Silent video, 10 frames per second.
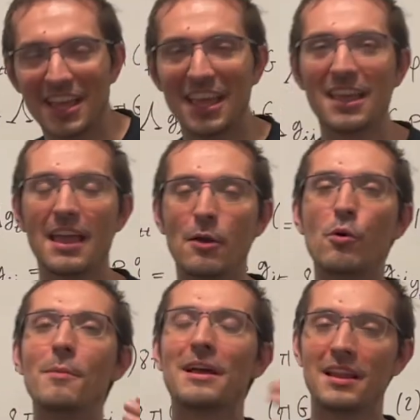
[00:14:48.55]

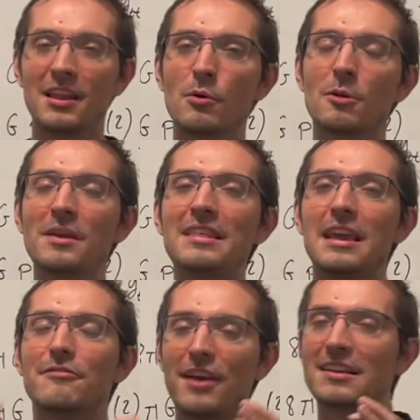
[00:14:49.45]
equivalently, what would be the
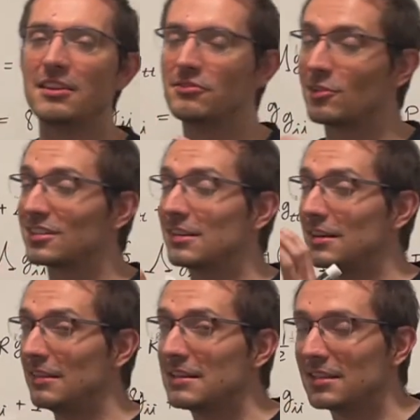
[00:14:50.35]
effective stress
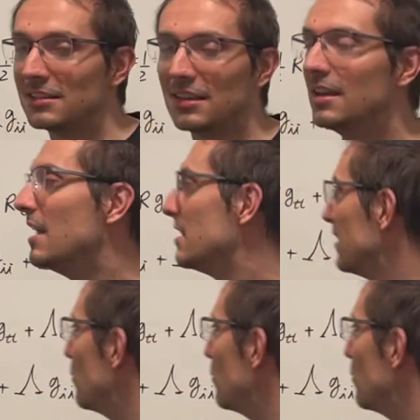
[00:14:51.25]
energy density that